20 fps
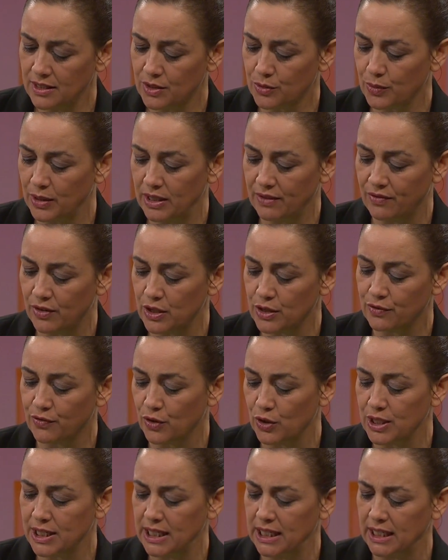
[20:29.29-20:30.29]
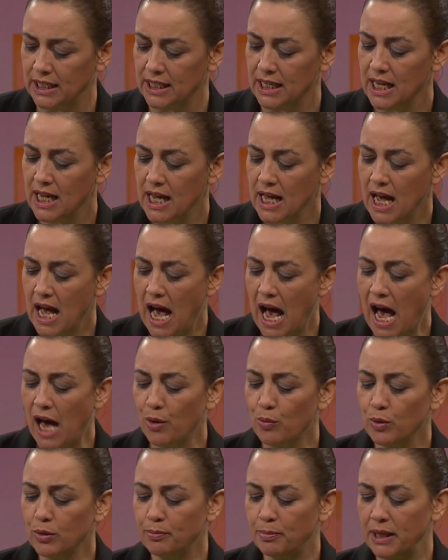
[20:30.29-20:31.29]
read verse 14. I
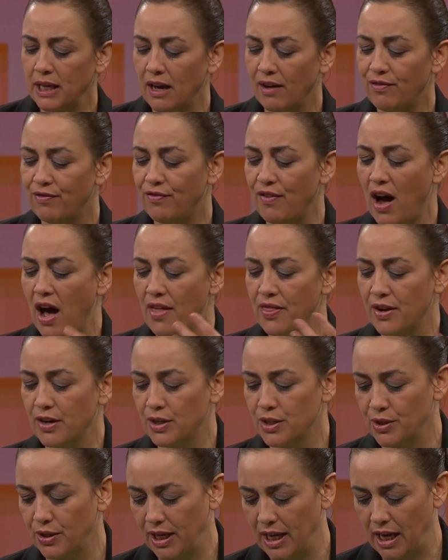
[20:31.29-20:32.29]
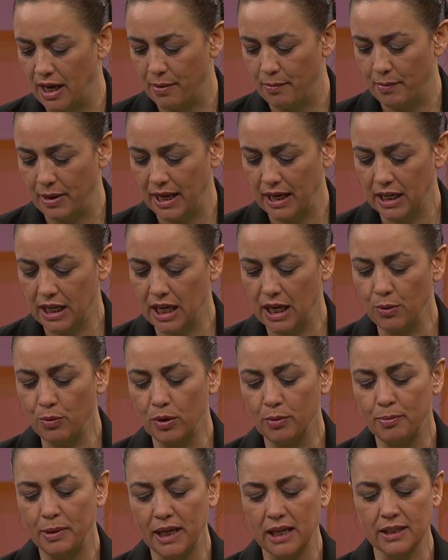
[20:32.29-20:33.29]
will be a father to him, and he
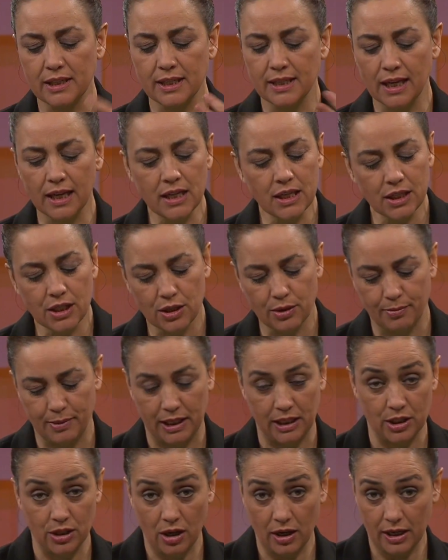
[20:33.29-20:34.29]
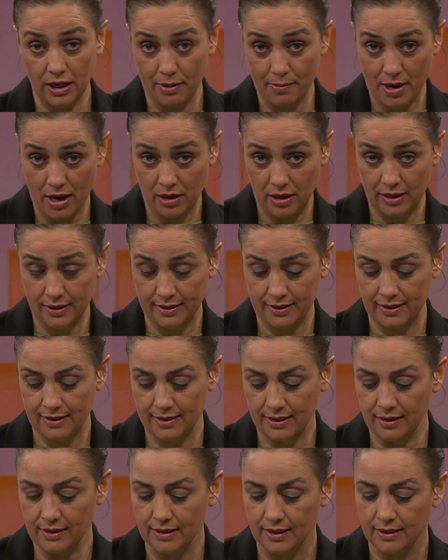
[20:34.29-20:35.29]
will be a son to me, talking about his
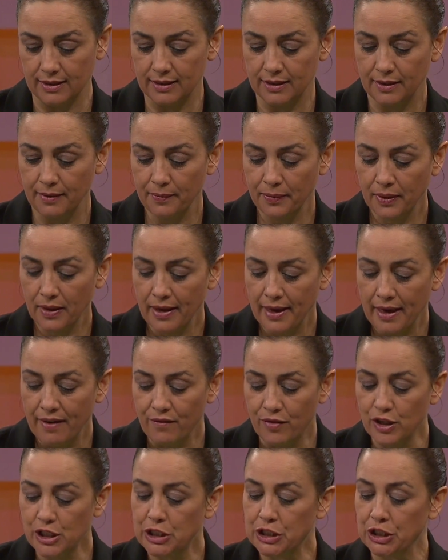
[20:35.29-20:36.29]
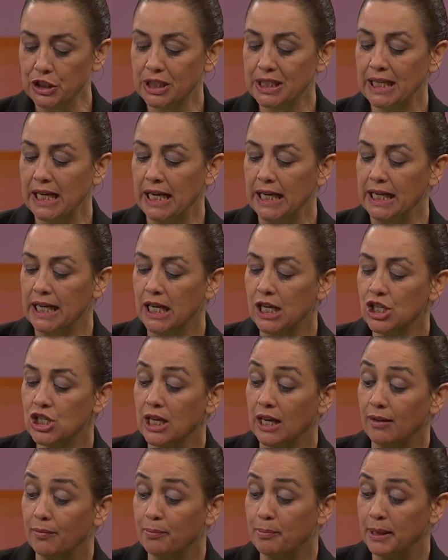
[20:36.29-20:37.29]
descendants. Verse 13, he
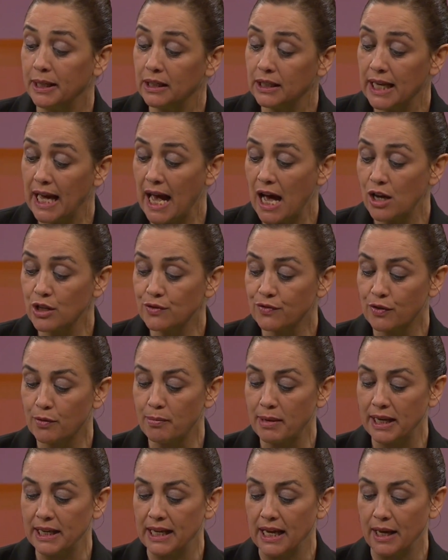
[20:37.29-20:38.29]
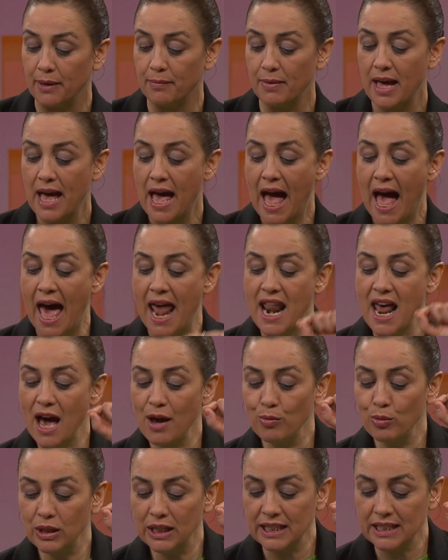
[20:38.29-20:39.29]
shall build a house for my name, and I
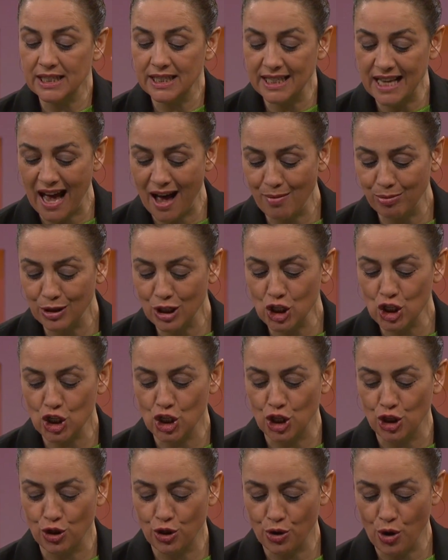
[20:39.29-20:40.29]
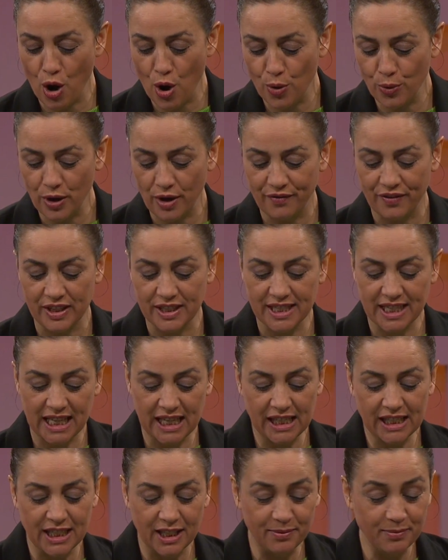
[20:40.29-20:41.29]
will establish the throne of his
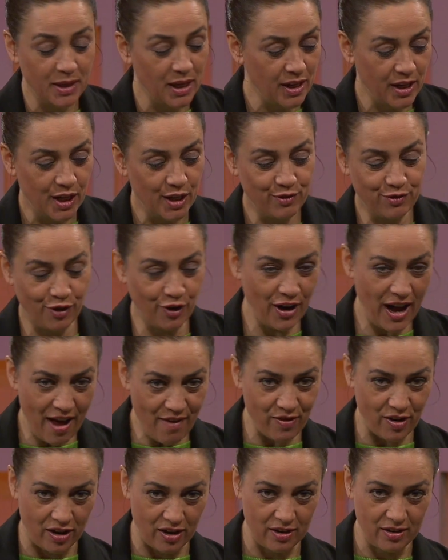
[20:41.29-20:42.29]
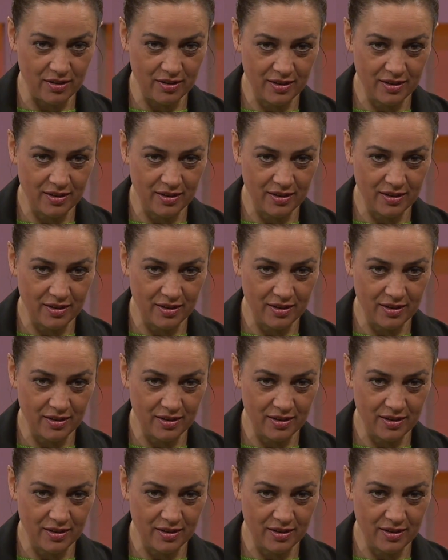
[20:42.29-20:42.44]
kingdom forever.